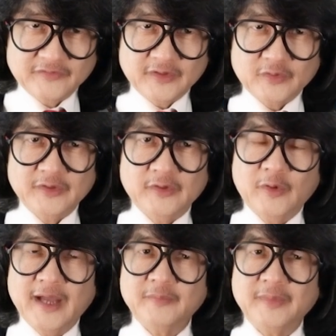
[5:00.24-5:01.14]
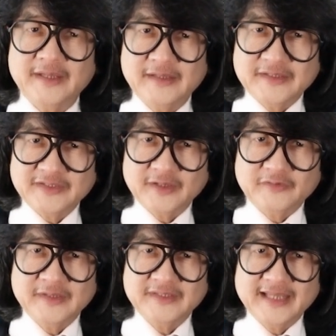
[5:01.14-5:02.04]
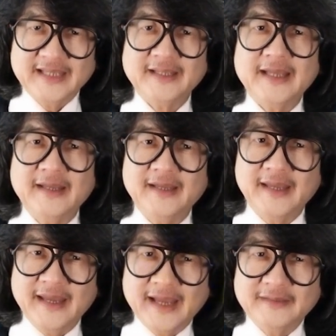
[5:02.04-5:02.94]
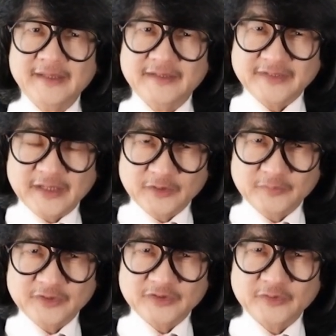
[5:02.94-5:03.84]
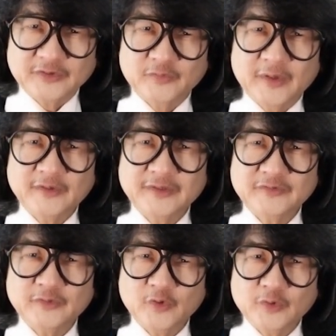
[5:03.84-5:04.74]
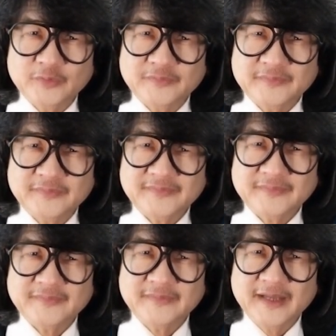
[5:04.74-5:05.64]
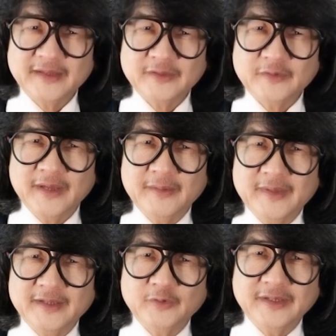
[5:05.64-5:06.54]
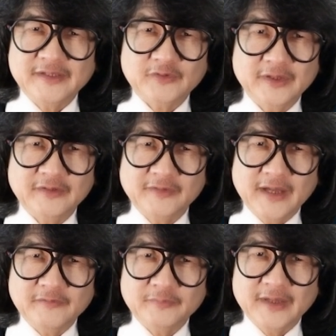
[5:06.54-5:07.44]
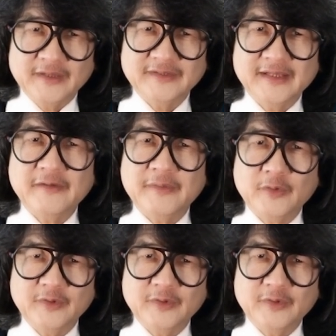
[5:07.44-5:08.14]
filled with groundbreaking discoveries, healing, and the continued pursuit of wellness for all. Thank you, and may 2025 bring us even